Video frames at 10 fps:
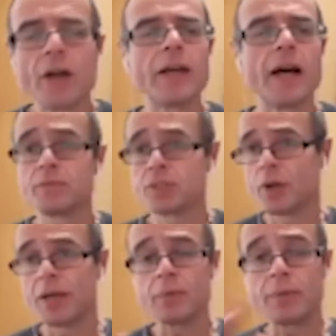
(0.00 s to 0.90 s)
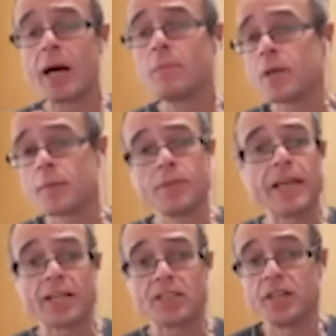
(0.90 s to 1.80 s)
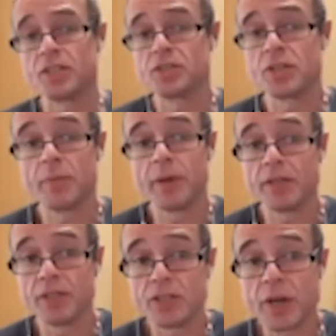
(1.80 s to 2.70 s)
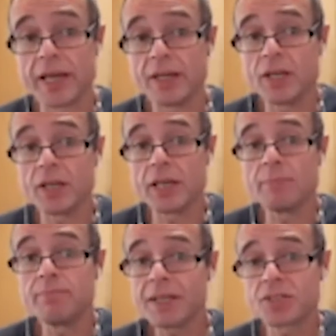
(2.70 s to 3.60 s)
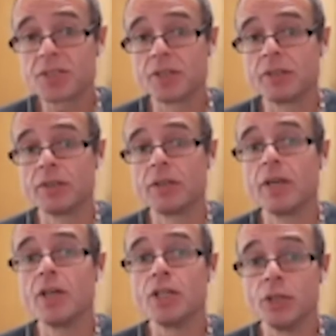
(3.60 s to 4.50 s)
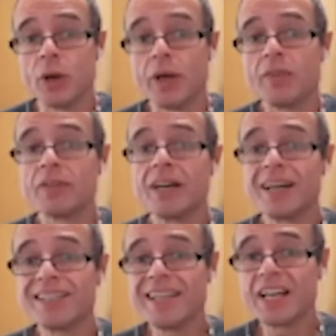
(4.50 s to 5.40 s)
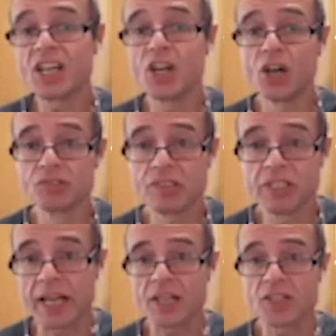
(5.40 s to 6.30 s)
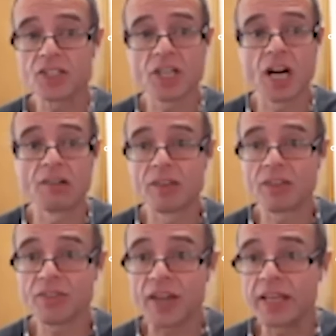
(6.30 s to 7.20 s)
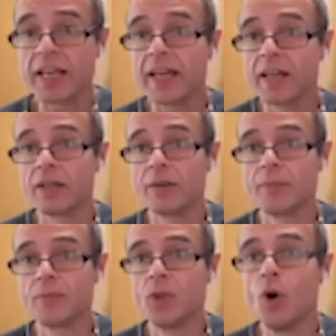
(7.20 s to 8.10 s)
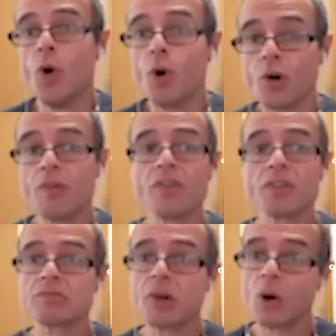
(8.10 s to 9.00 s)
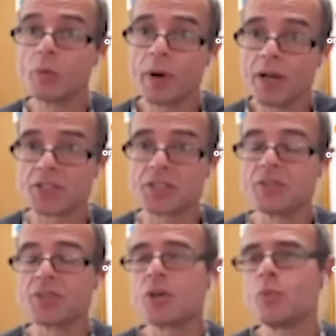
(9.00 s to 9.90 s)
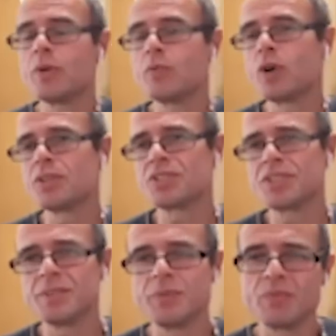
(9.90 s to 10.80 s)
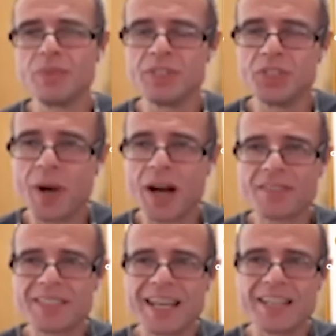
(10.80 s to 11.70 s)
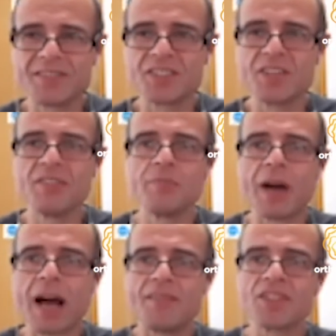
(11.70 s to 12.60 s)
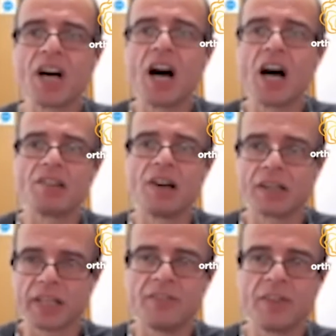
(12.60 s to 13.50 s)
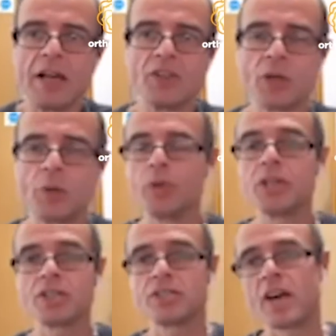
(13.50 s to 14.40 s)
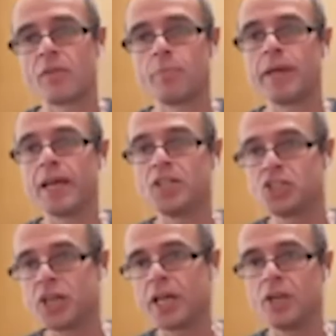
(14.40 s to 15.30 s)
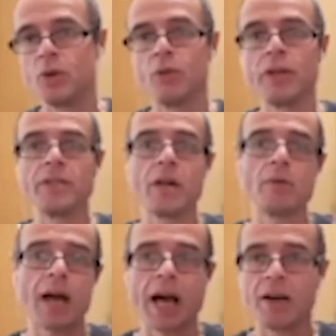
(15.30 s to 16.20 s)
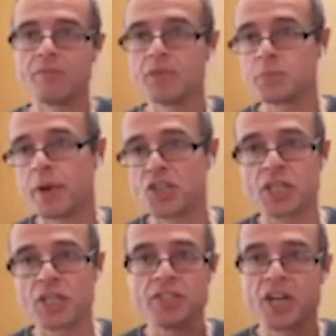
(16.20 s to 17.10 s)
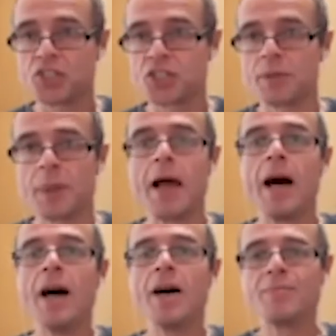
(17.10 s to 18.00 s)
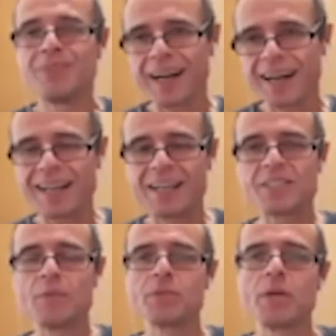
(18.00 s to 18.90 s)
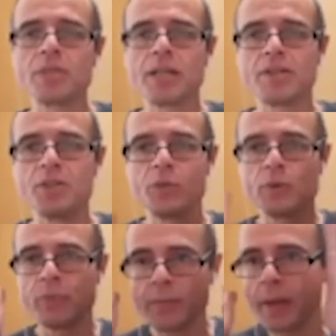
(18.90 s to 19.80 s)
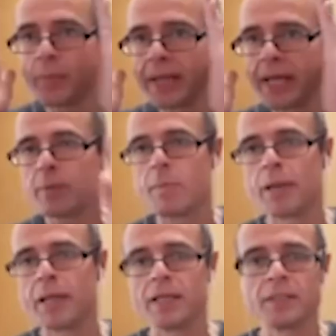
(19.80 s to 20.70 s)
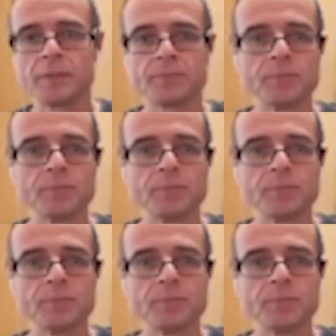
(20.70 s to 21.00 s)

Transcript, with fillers: Okay. Um, so it, it, comes up in the next sentence I'm here to say. So in medicine, okay. you know, if an idea contradicts current thinking, or if you're the wrong person. So we got this. We do have a tendency of having this hierarchy. of someone doesn't have a PhD or they don't have the specialization, yeah. I sometimes think you we, people can get a bit blinkered.